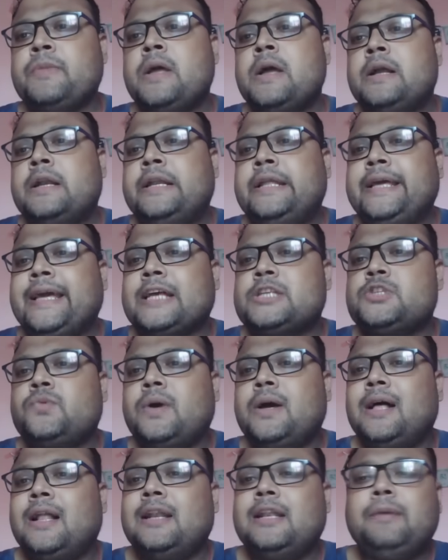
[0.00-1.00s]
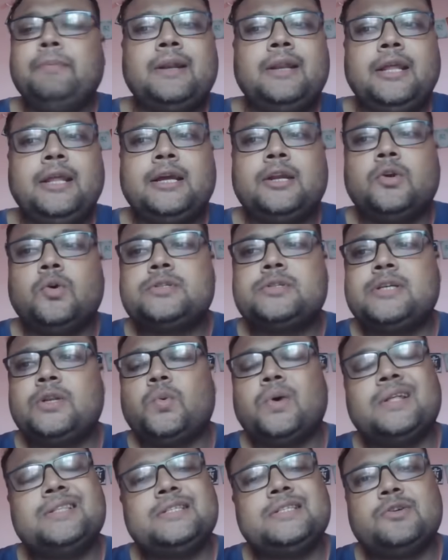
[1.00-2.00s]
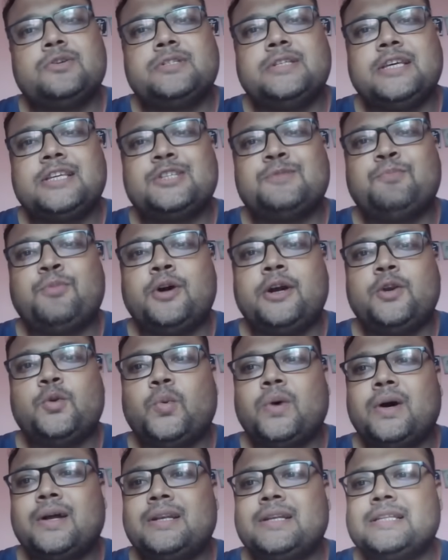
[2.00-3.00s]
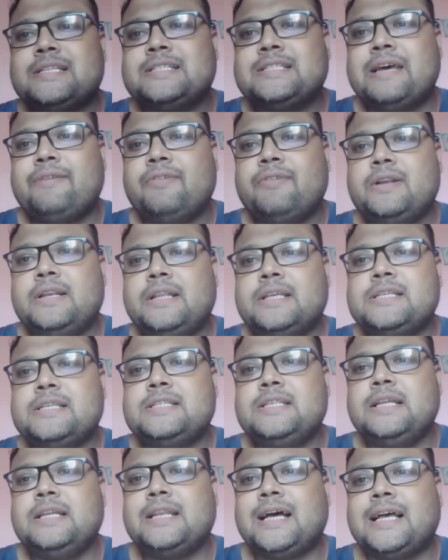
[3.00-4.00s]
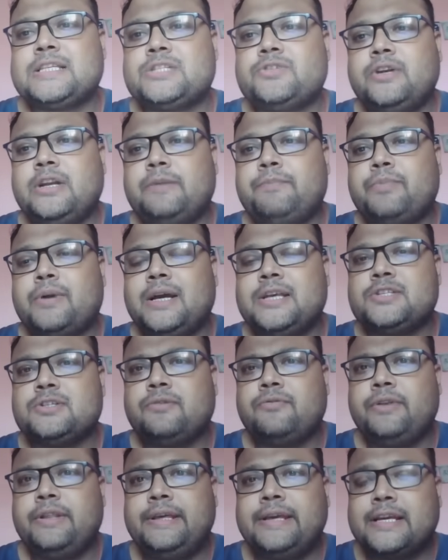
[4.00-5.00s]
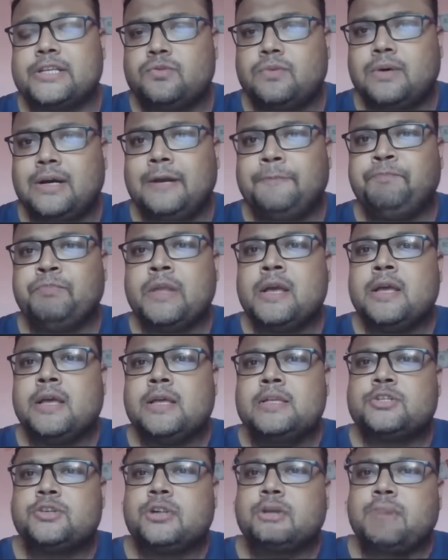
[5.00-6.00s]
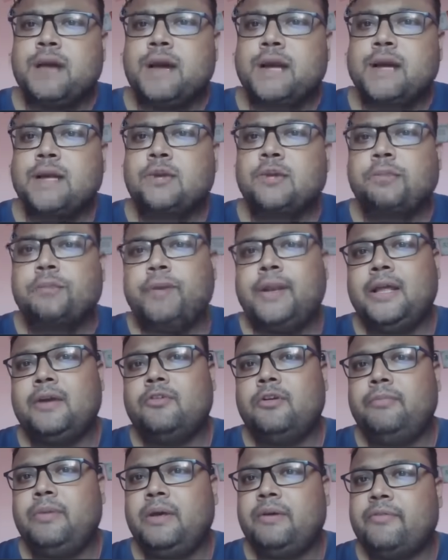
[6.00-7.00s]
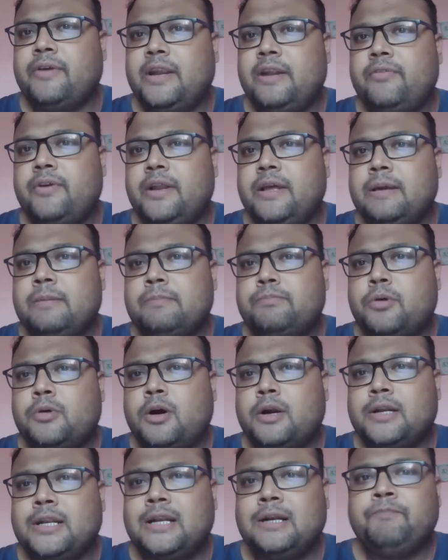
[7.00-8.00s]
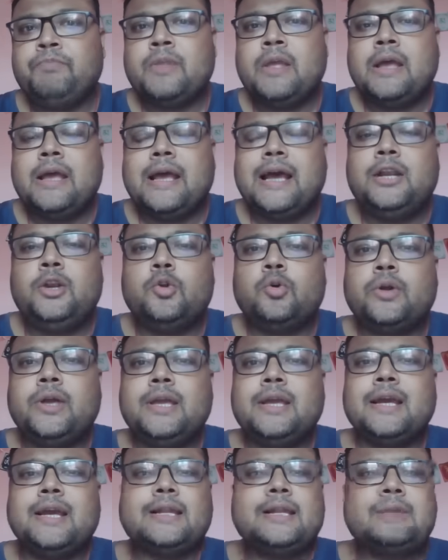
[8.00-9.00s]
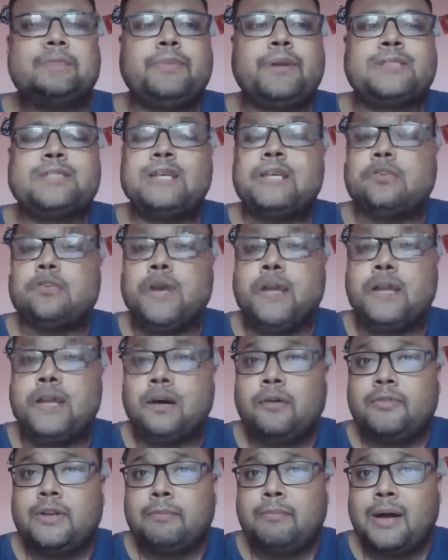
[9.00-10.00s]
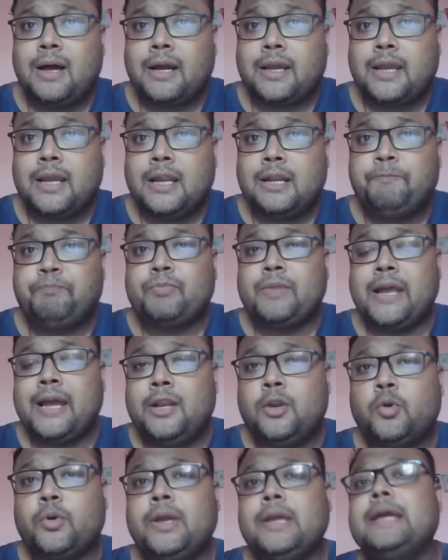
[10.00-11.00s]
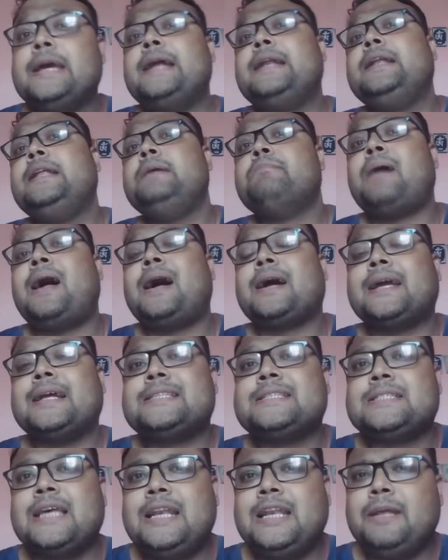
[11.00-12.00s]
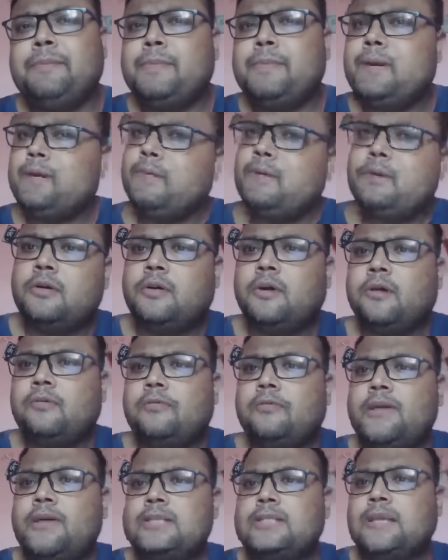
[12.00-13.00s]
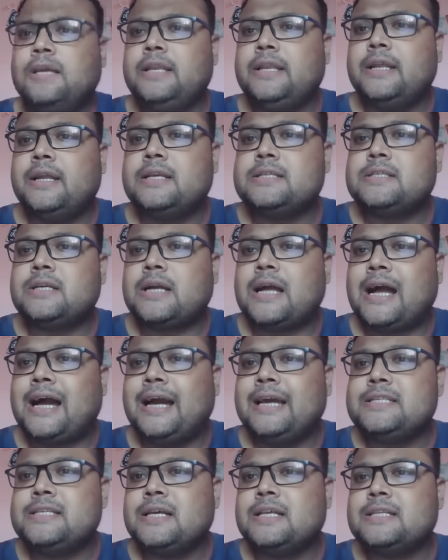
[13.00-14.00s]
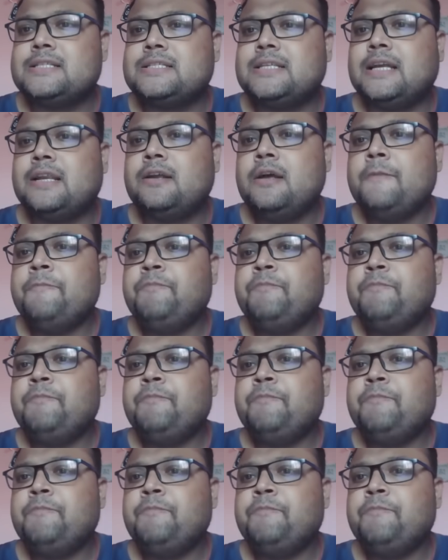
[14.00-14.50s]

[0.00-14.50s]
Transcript: DXY ultimately closed at 106.17. This is the last traded price of DXY. So the market opening will be very, very important. And looking at the present trend of the market and looking at the market sentiment, obviously there is a high chance that